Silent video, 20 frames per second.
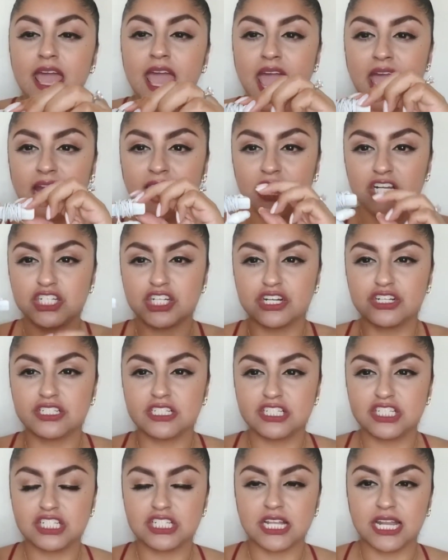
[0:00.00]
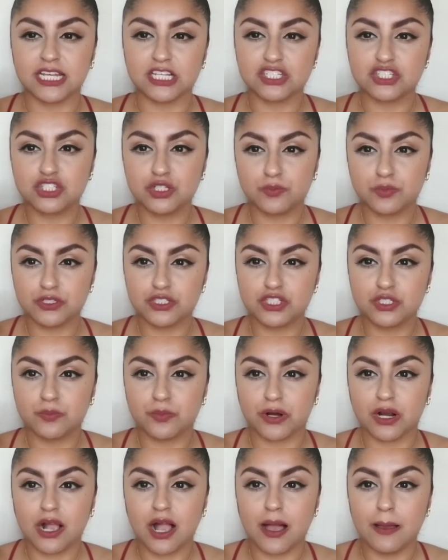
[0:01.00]
and it turns into like
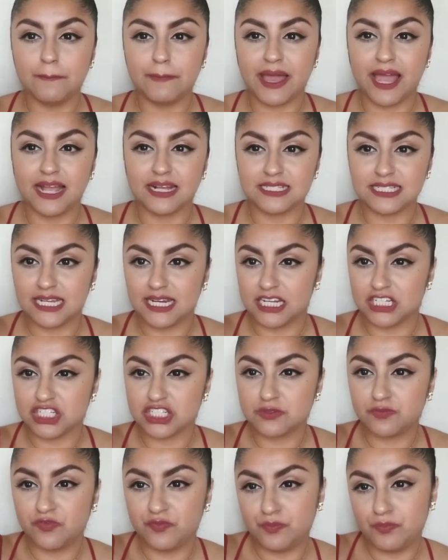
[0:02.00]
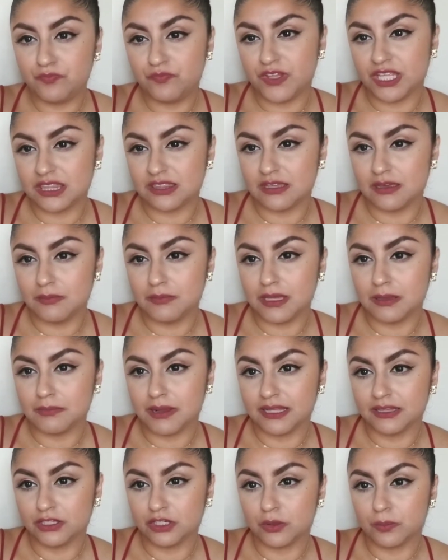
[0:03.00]
super compact, and I just fit them in
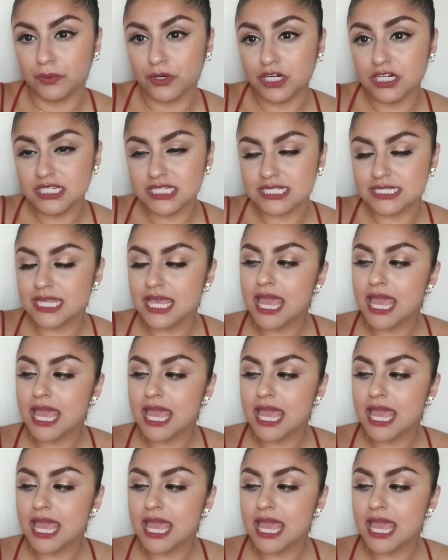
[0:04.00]
my little purse,